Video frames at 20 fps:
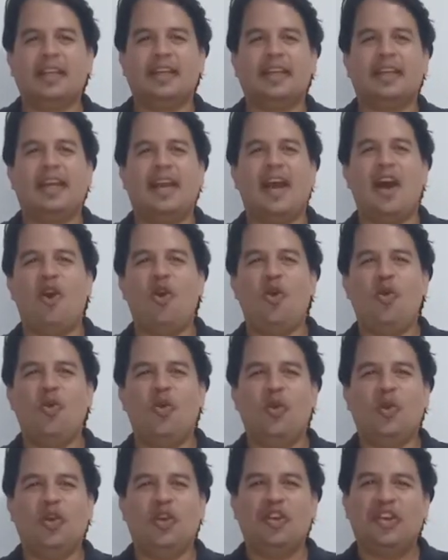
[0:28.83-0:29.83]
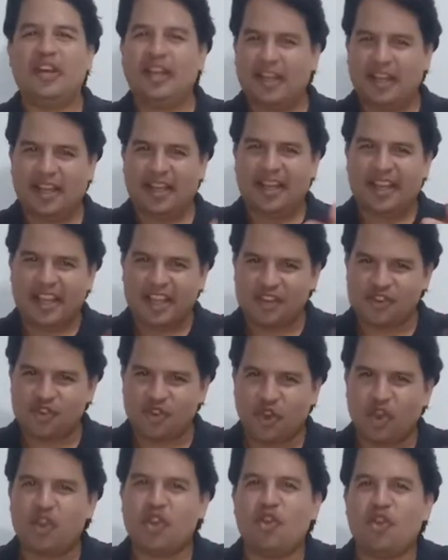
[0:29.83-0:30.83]
Now,
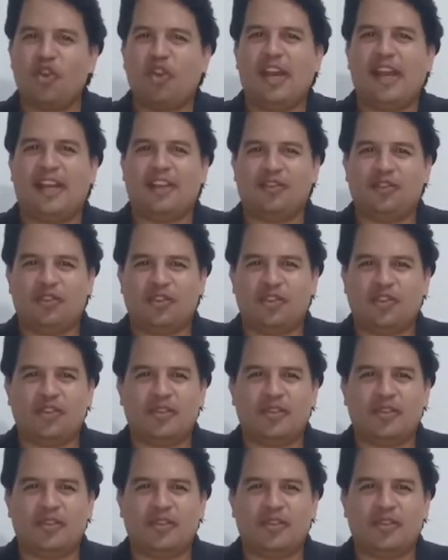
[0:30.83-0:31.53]
enjoy your lesson.